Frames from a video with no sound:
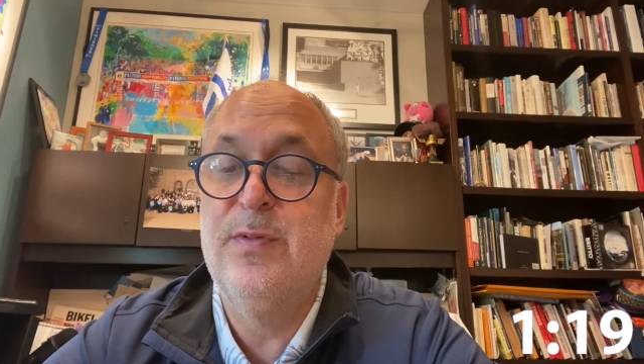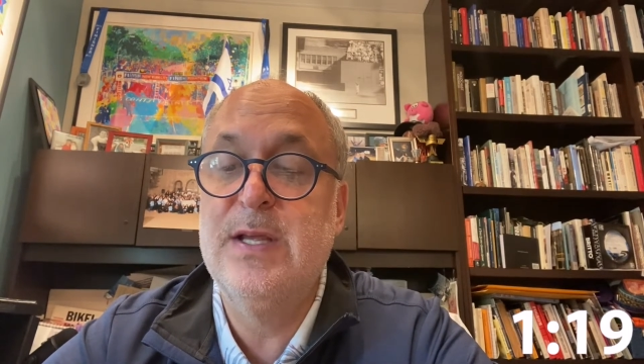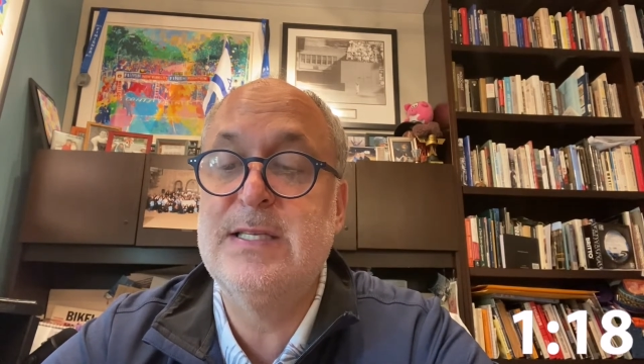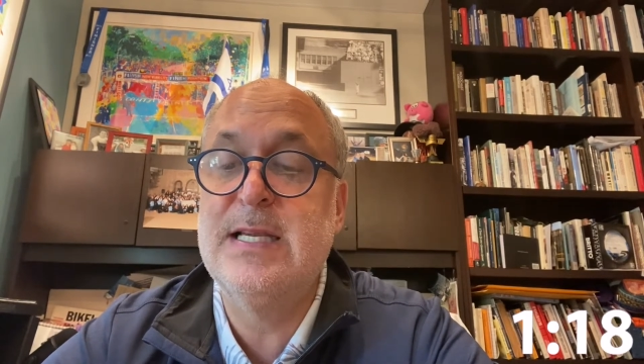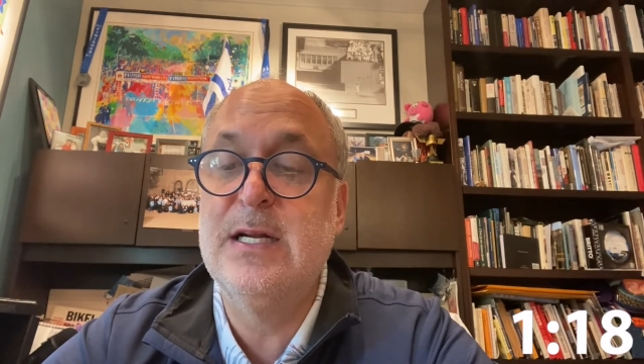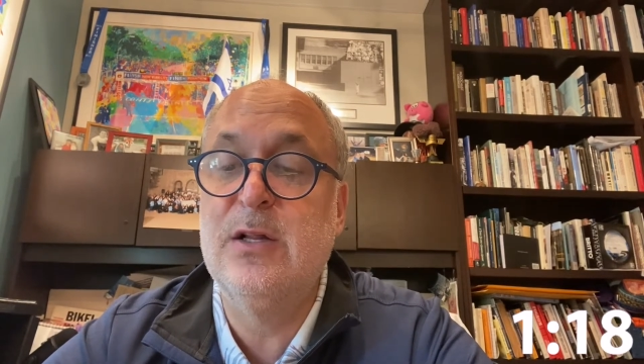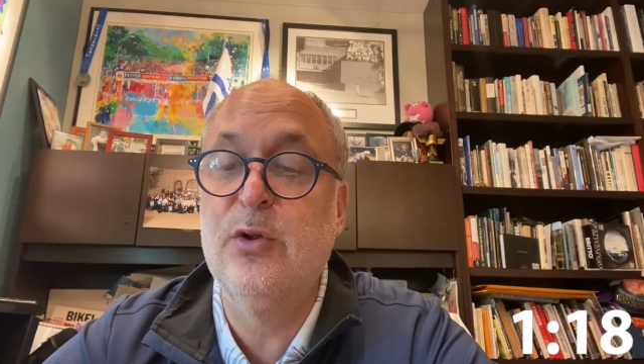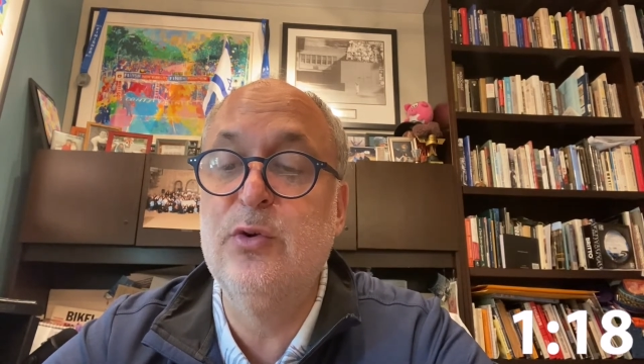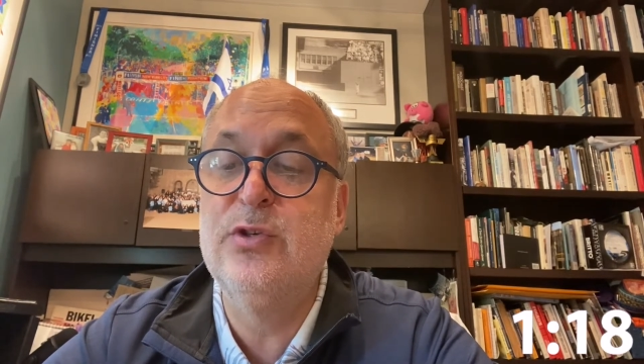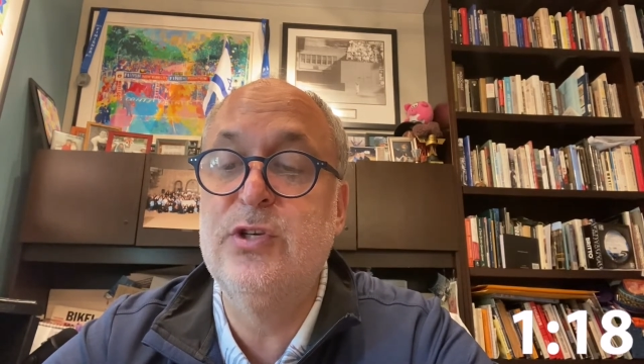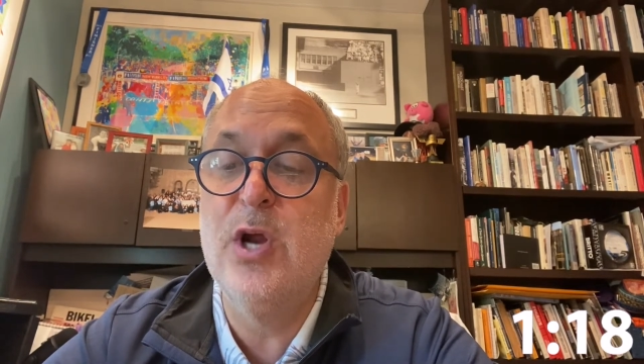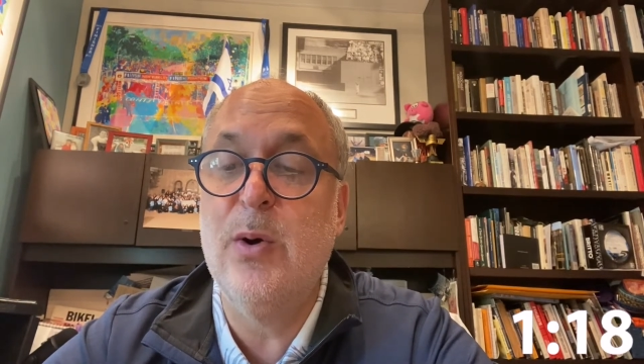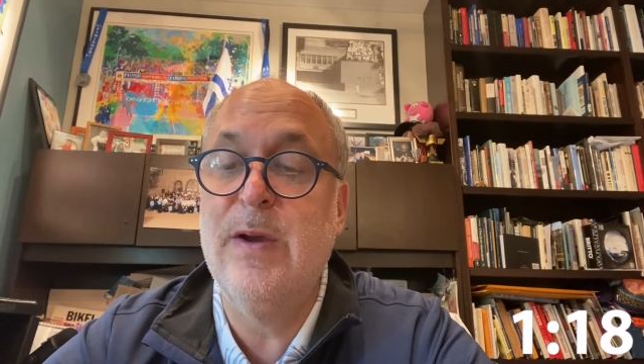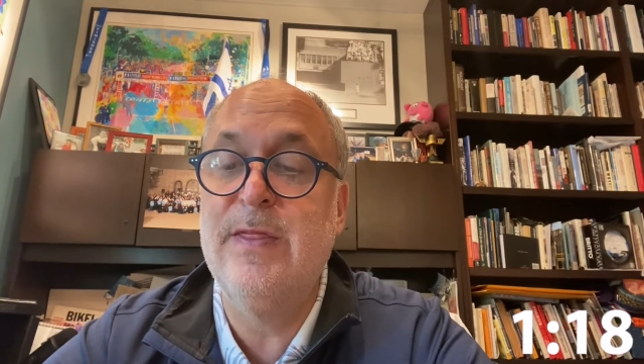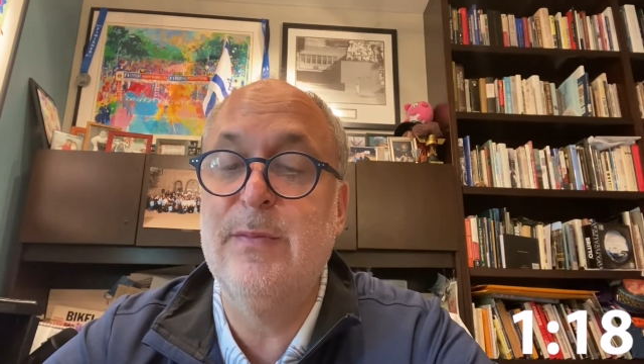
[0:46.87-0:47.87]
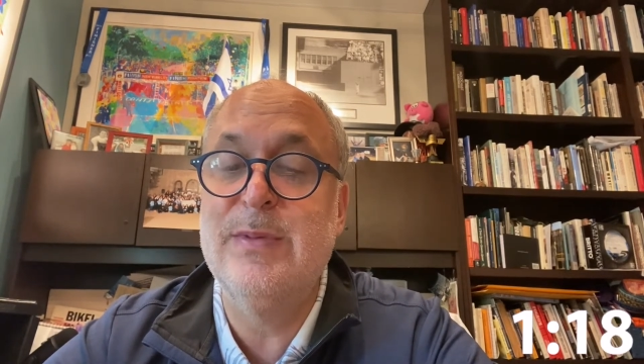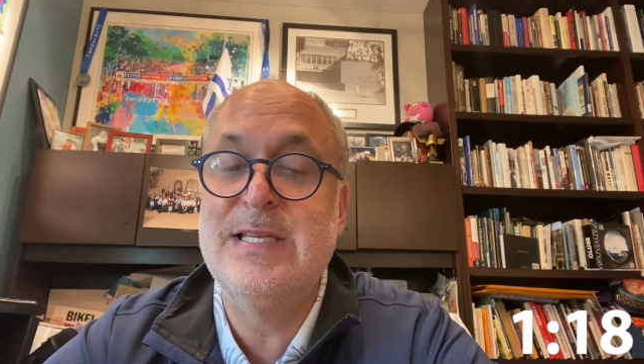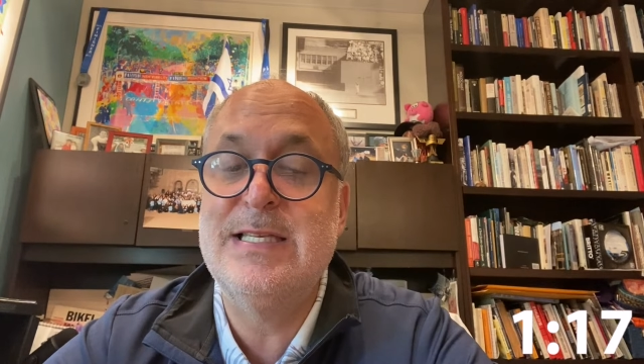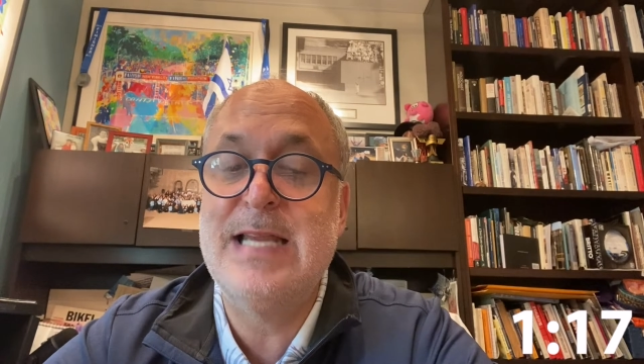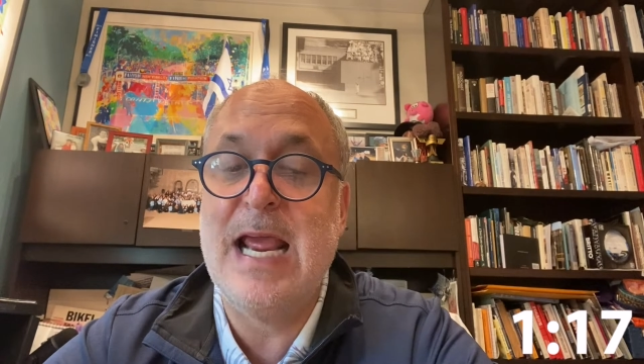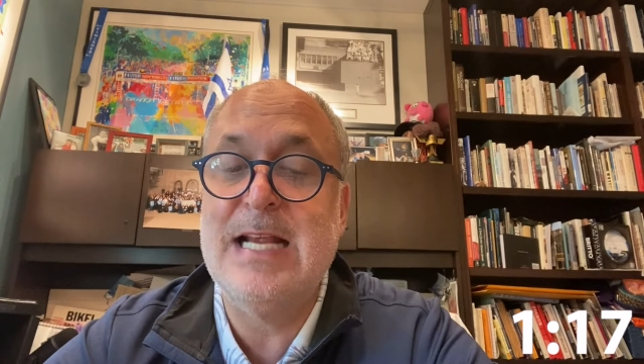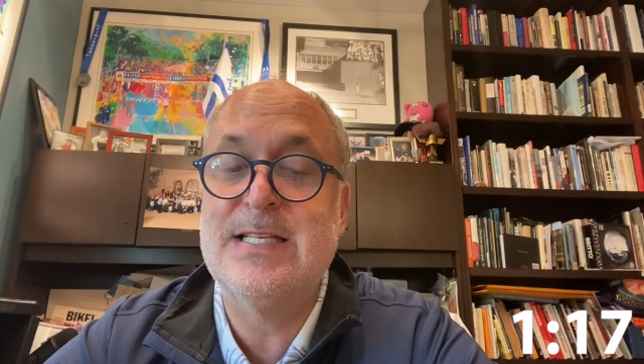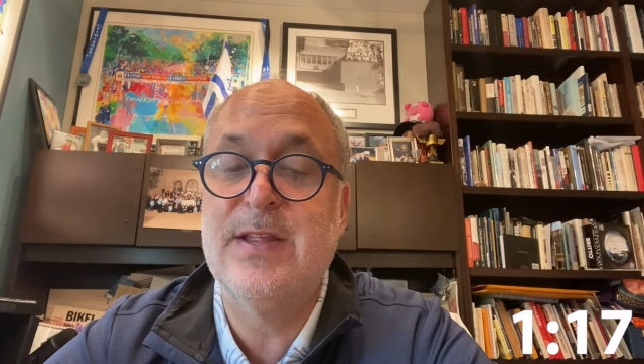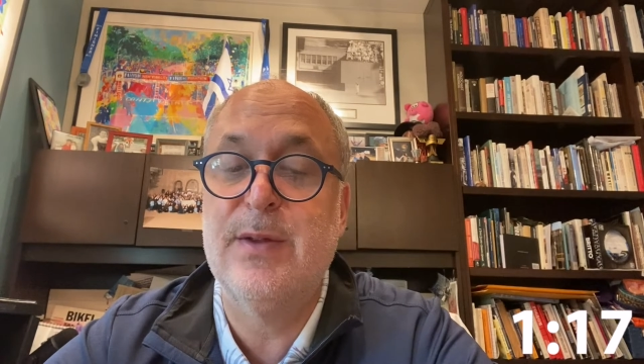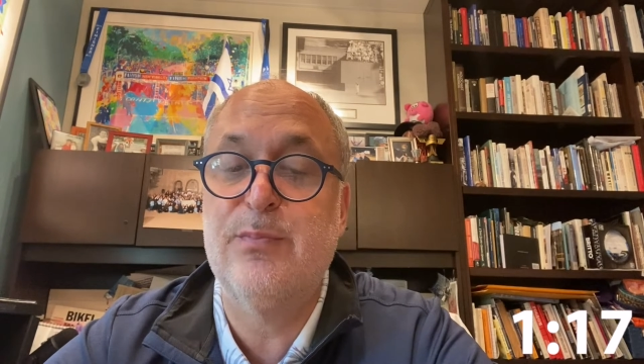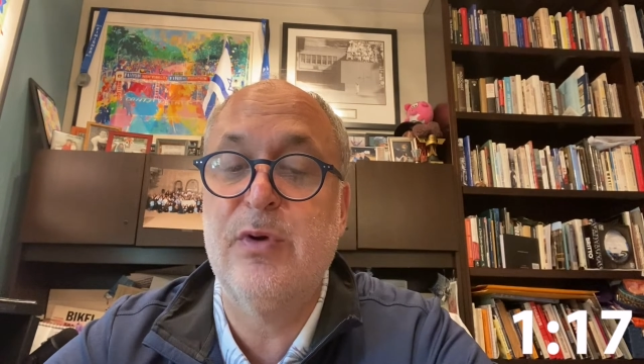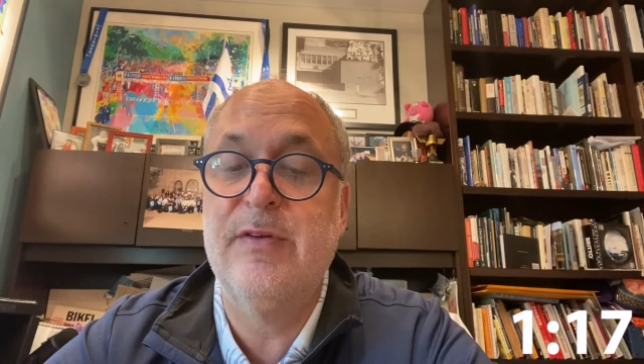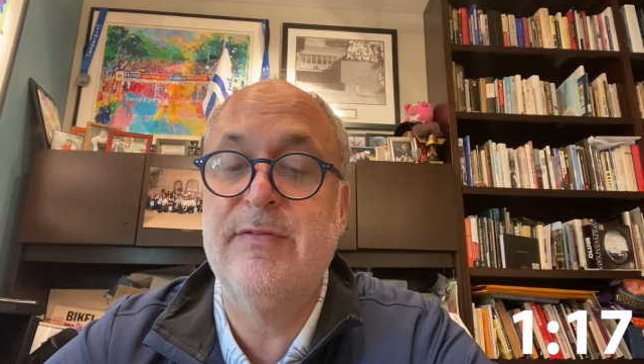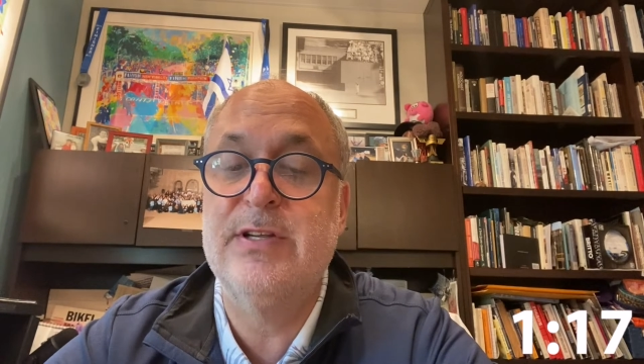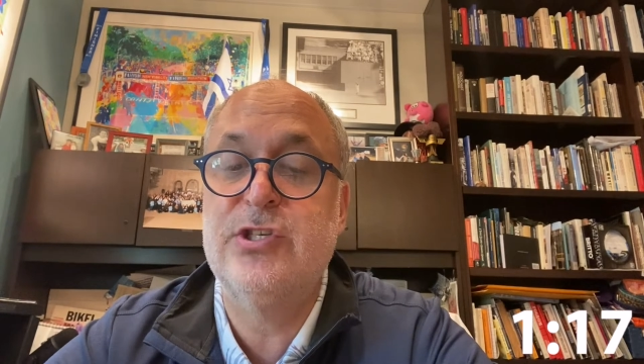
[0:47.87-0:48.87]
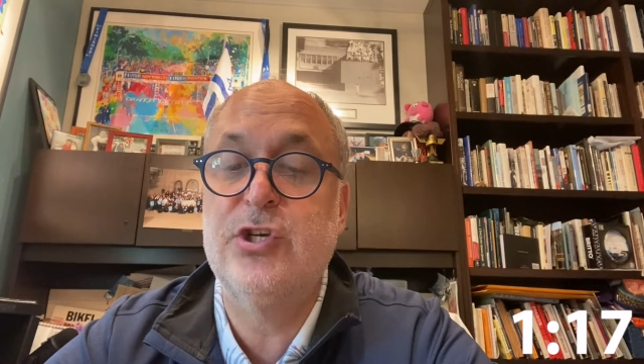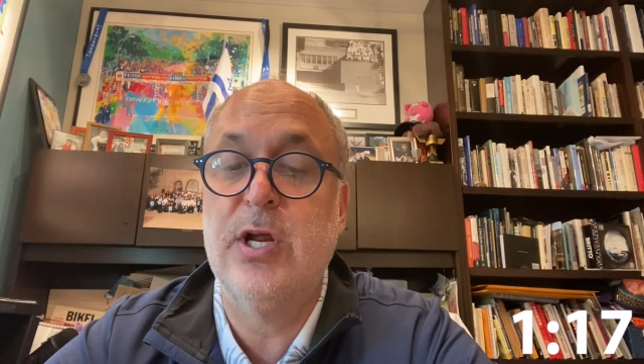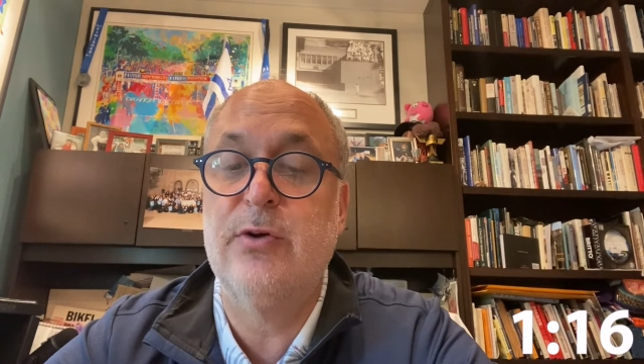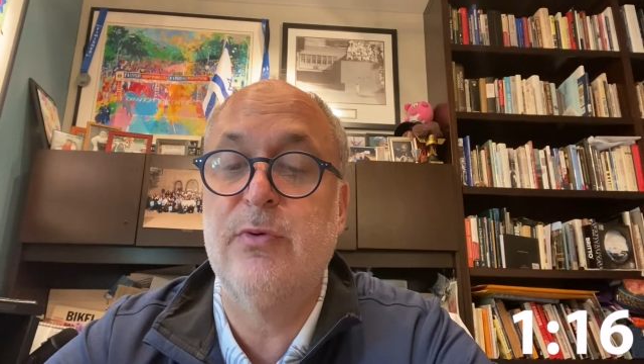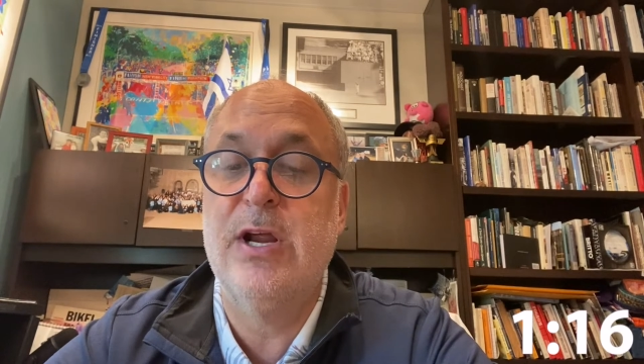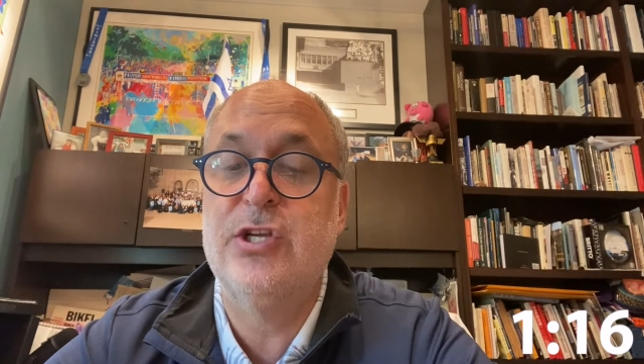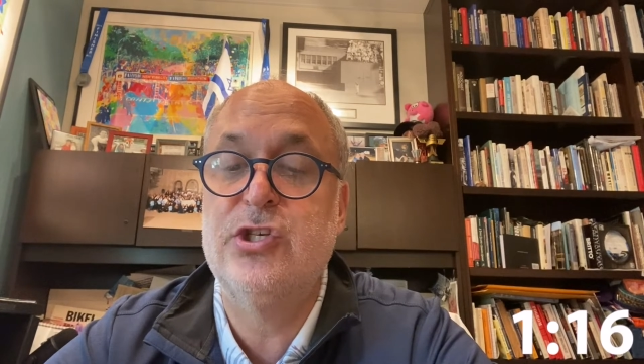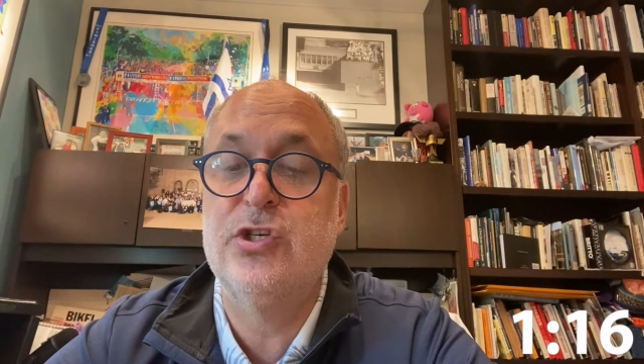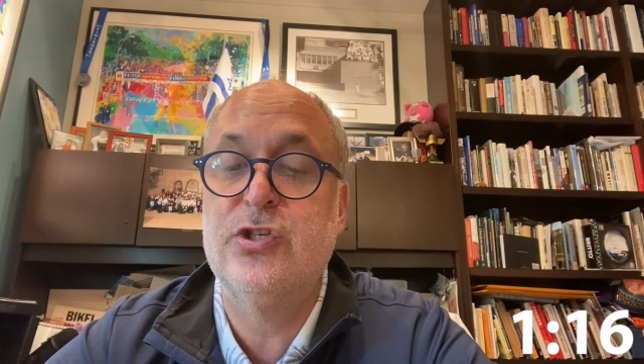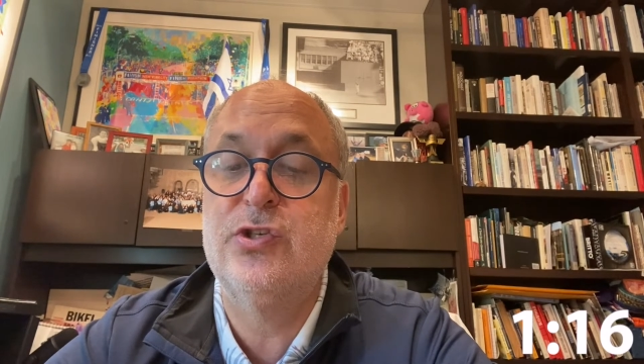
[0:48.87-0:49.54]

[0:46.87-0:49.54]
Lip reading: This includes knowing the mistakes of the previous generation